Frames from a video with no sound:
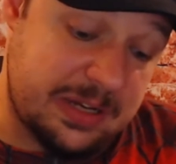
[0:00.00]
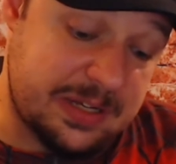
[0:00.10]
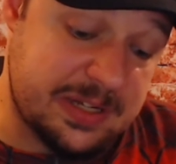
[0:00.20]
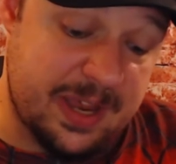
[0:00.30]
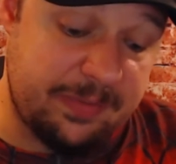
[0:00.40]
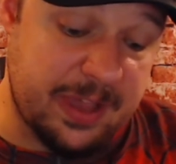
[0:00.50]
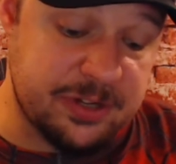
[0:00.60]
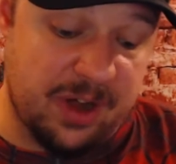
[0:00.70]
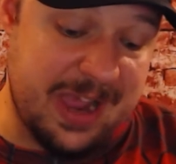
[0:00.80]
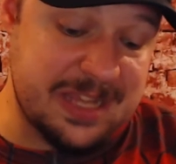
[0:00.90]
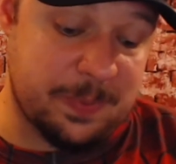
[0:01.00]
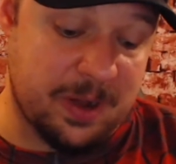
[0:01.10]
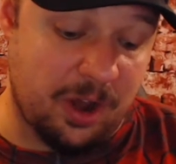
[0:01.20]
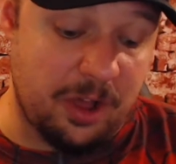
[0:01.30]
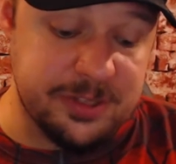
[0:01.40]
It does have the extra hands, but
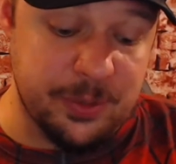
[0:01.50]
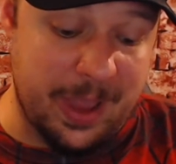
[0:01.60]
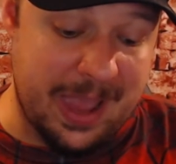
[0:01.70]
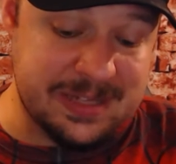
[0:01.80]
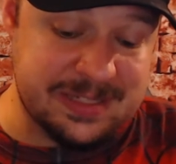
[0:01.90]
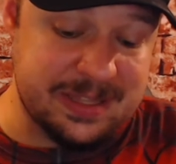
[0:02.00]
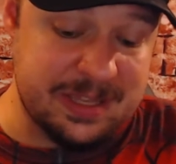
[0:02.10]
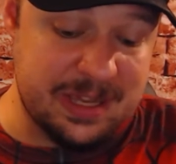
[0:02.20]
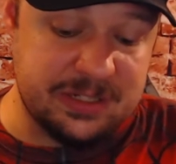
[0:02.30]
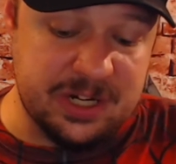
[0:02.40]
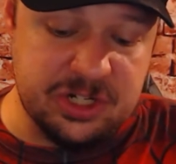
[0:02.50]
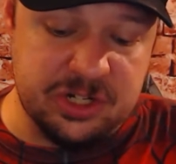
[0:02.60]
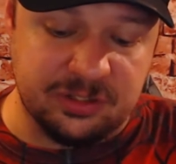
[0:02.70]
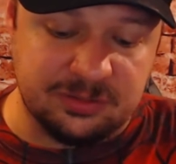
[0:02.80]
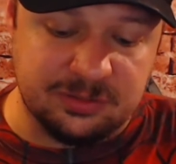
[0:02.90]
it also has the
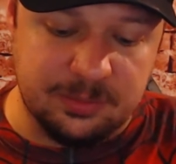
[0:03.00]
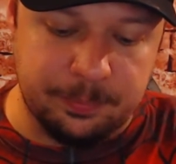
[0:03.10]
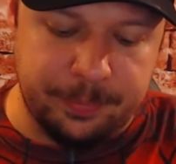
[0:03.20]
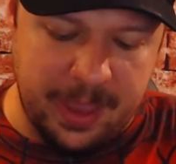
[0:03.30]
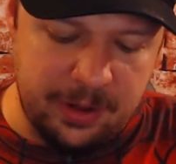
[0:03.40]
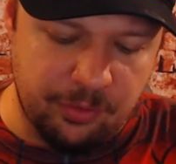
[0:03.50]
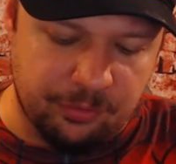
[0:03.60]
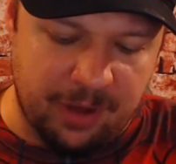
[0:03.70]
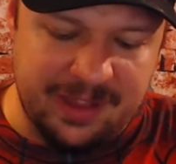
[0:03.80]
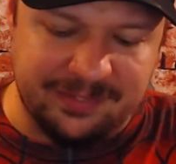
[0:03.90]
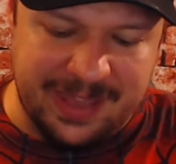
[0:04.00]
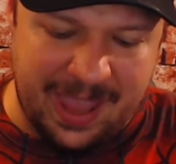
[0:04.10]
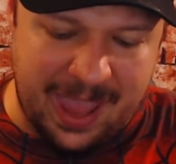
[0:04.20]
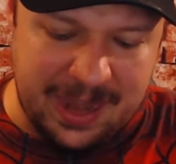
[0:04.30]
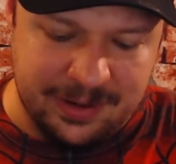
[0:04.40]
additional Ben Reilly
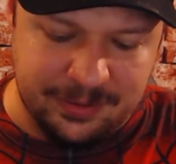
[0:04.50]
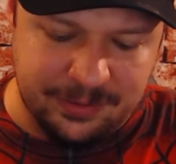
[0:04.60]
head.